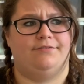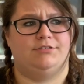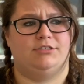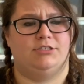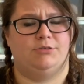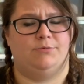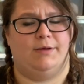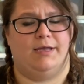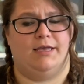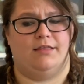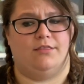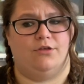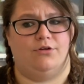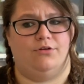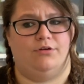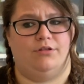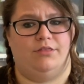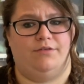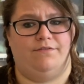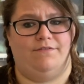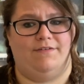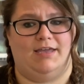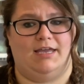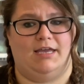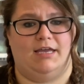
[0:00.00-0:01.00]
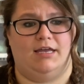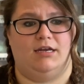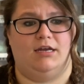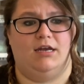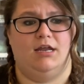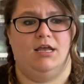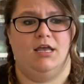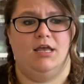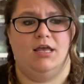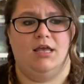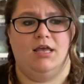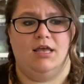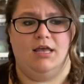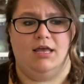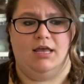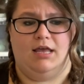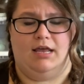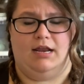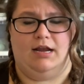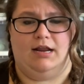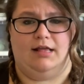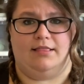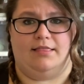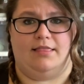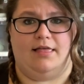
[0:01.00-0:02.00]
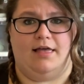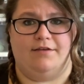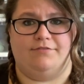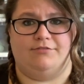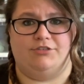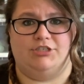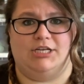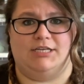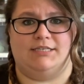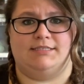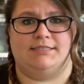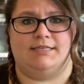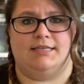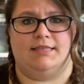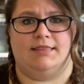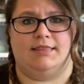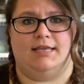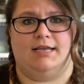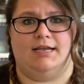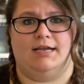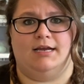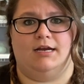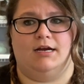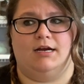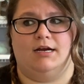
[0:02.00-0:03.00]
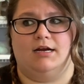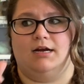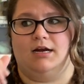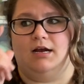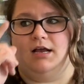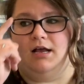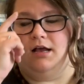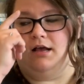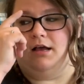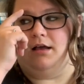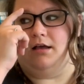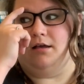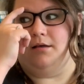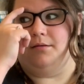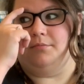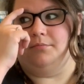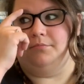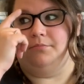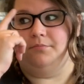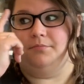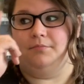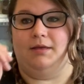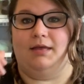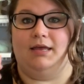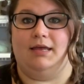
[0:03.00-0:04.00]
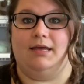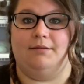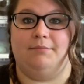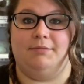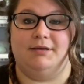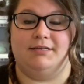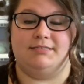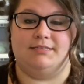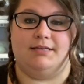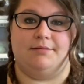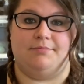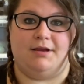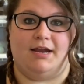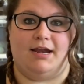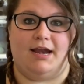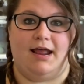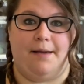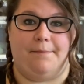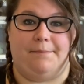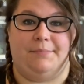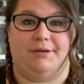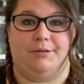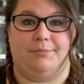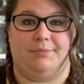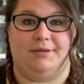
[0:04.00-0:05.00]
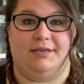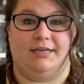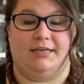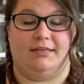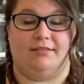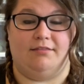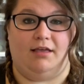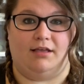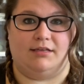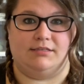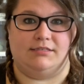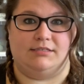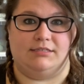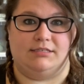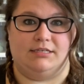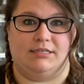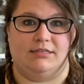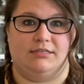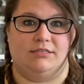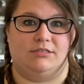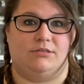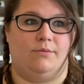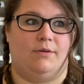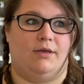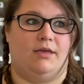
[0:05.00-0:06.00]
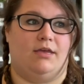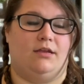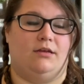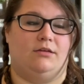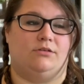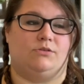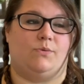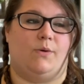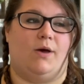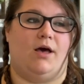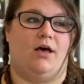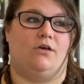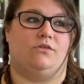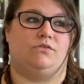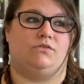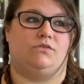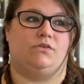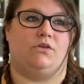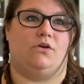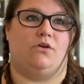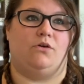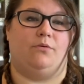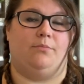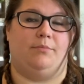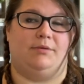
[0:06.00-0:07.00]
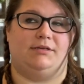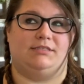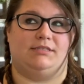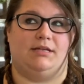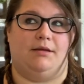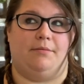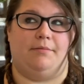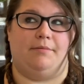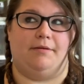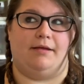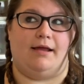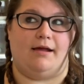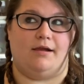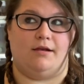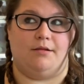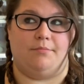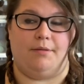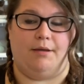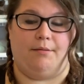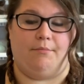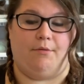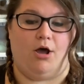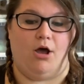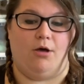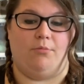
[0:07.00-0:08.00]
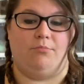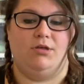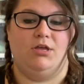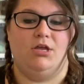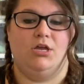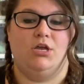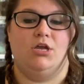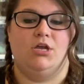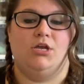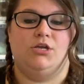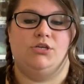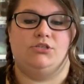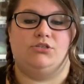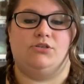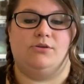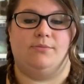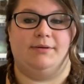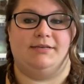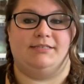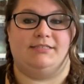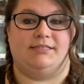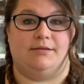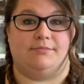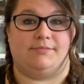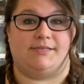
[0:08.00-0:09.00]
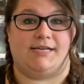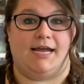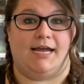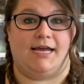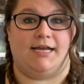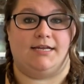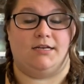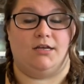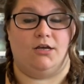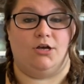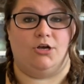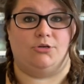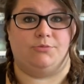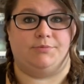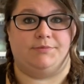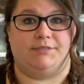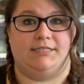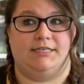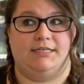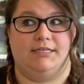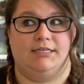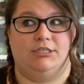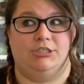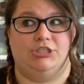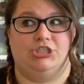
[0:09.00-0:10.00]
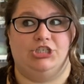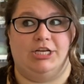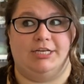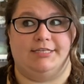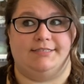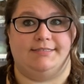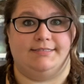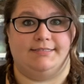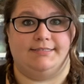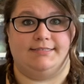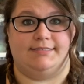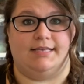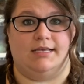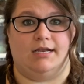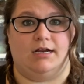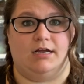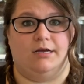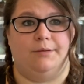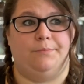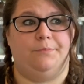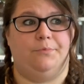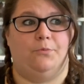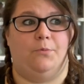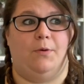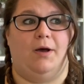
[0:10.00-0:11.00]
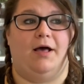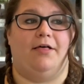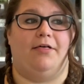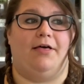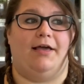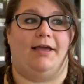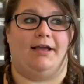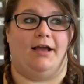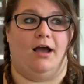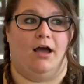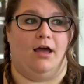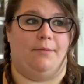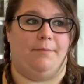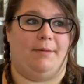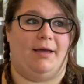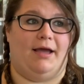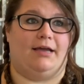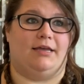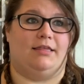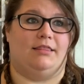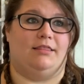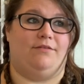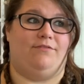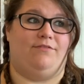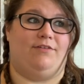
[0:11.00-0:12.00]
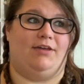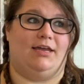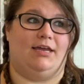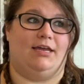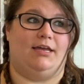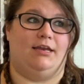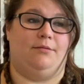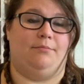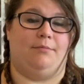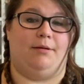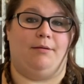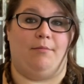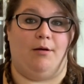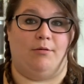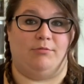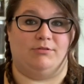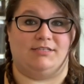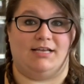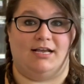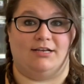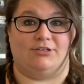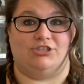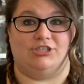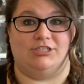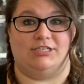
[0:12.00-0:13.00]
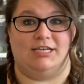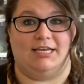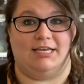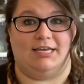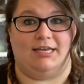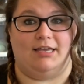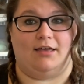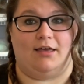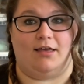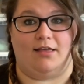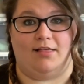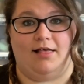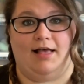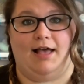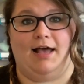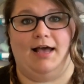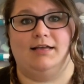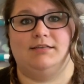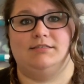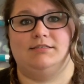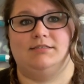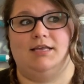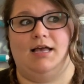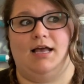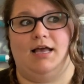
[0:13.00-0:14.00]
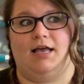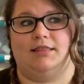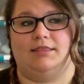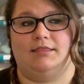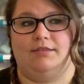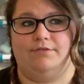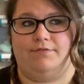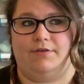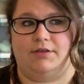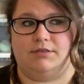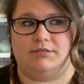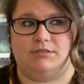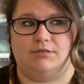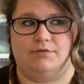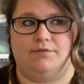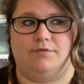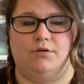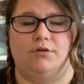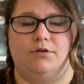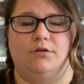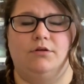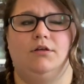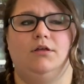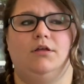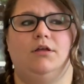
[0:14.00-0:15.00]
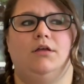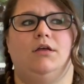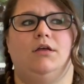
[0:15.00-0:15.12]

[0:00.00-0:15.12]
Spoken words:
we unloaded the van, and I left Jason there, and my stepdad happened to be in Lexington this weekend as well, so my stepdad and my mom. So my stepdad helped Jason set up while I got back in the van. My mom was actually taking a class at the festival.